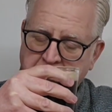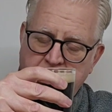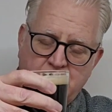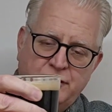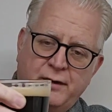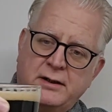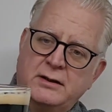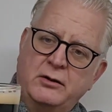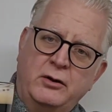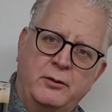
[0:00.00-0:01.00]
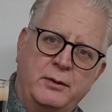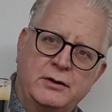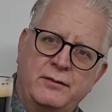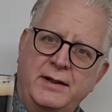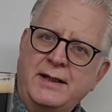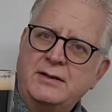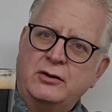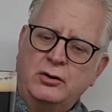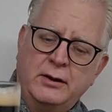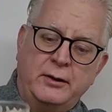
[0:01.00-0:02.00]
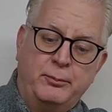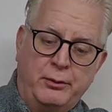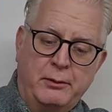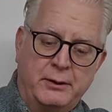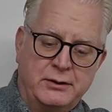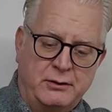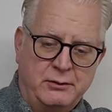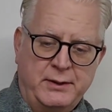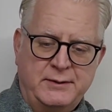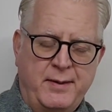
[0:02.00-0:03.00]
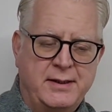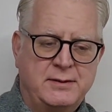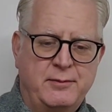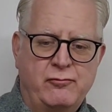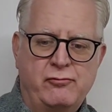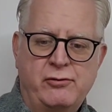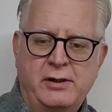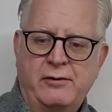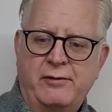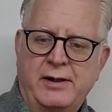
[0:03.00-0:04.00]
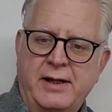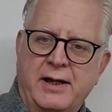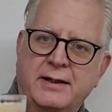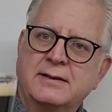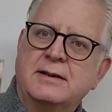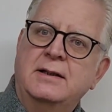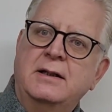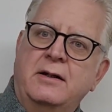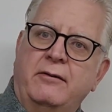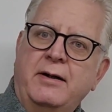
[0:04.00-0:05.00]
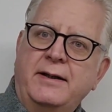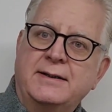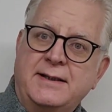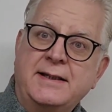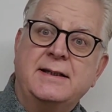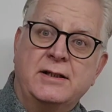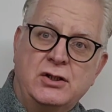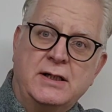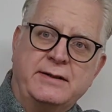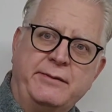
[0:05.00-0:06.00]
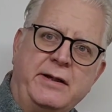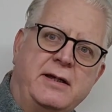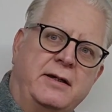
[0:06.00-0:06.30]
So far, so good. It works for me. These are a good little brewer, so I do expect this to be really, really nice. Right, let's taste it. Cheers, everybody.